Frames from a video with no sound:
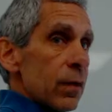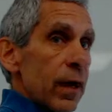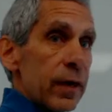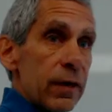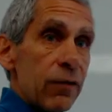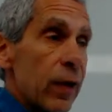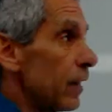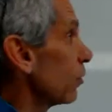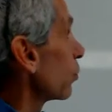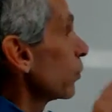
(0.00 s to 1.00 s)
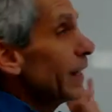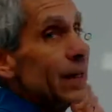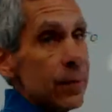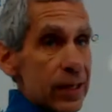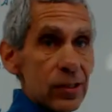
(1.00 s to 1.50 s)
right? If you had
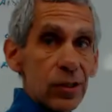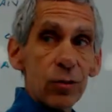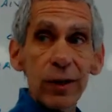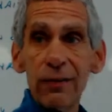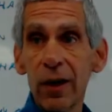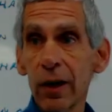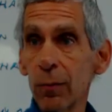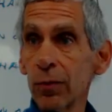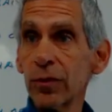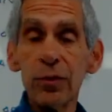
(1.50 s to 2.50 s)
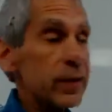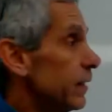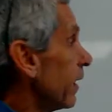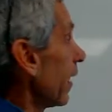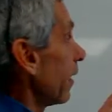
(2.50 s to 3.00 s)
3 dimensions, 3 variables, you'd
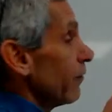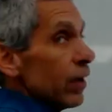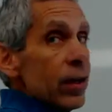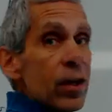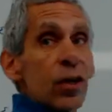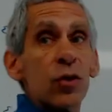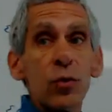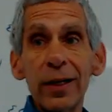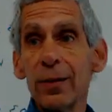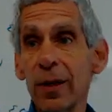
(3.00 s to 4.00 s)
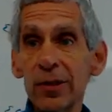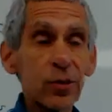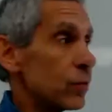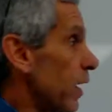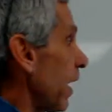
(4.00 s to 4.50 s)
need to have a
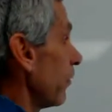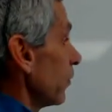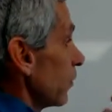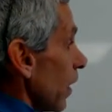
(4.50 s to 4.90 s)
3-dimensional graph.